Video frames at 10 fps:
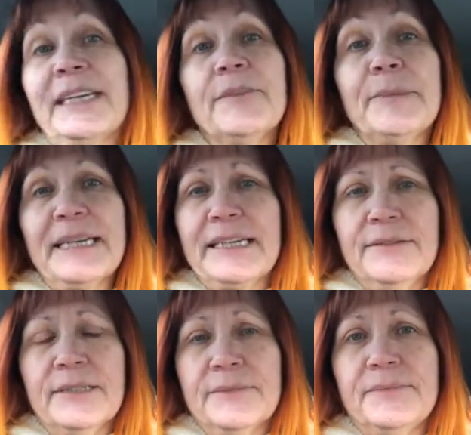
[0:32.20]
we have been
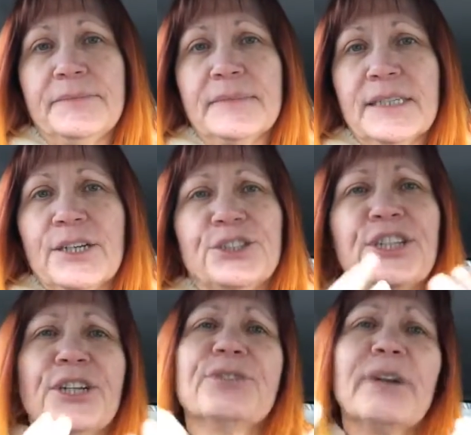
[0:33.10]
given.
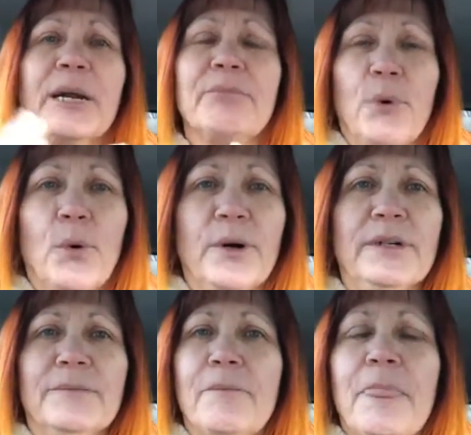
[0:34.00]
Children are
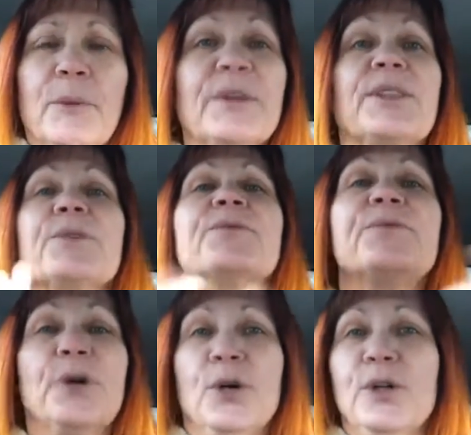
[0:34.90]
born with the
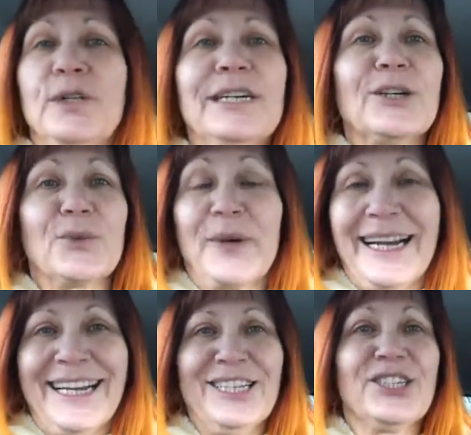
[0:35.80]
full
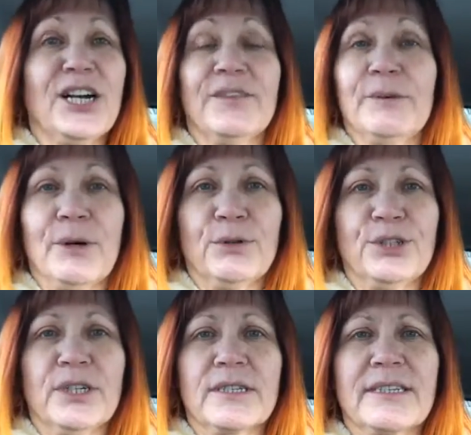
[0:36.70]
range of
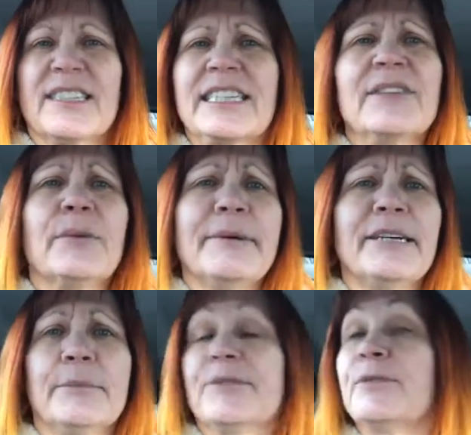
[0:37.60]
emotions. Let's give them a
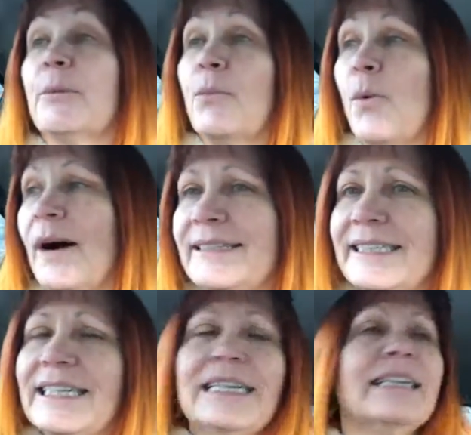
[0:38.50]
number from
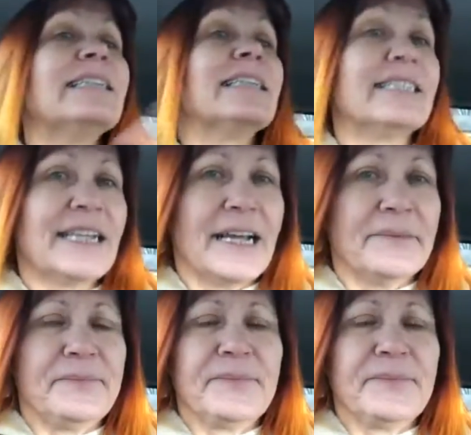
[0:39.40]
1 to 10.